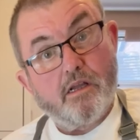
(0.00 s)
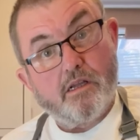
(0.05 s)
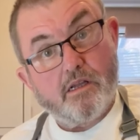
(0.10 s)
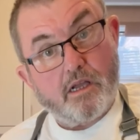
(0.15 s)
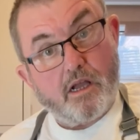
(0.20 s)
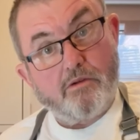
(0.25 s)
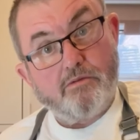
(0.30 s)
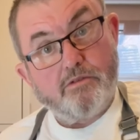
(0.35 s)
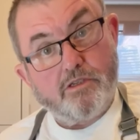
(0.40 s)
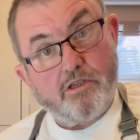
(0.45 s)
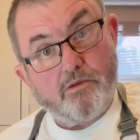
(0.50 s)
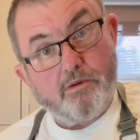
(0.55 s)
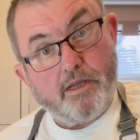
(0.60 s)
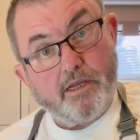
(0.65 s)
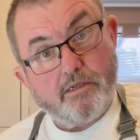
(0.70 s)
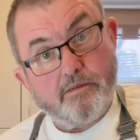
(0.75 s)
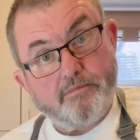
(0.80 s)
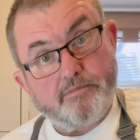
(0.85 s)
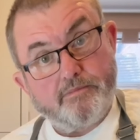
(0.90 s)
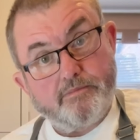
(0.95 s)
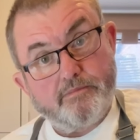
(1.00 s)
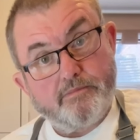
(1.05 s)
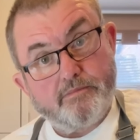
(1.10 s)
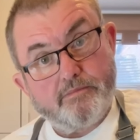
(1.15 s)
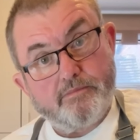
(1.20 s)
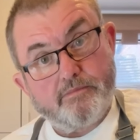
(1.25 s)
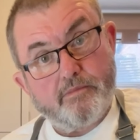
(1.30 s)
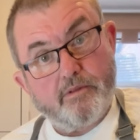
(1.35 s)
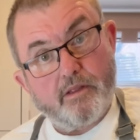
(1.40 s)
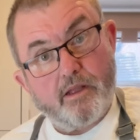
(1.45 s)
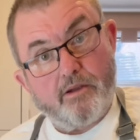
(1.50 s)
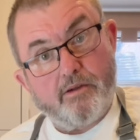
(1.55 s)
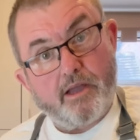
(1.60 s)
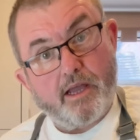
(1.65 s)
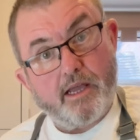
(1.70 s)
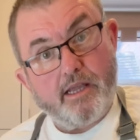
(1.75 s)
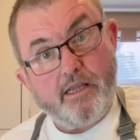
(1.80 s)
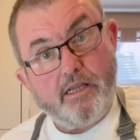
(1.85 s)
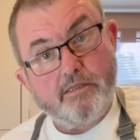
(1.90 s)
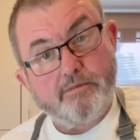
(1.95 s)
Go and do it.
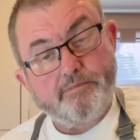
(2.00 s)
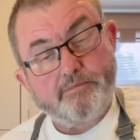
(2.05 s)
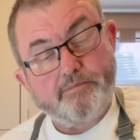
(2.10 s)
Okay.